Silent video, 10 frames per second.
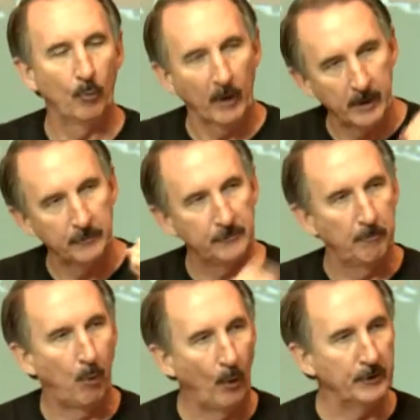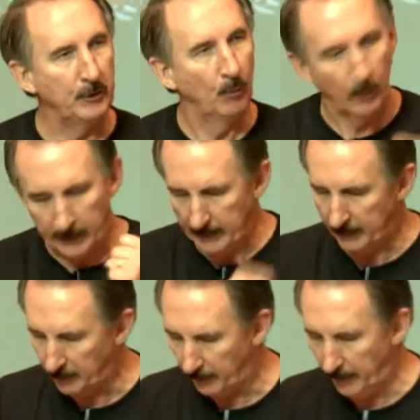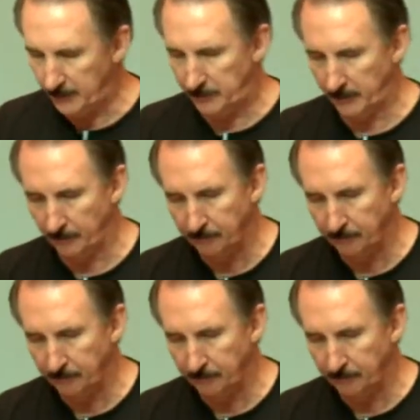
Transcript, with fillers: We're going to support you. We're going to encourage you.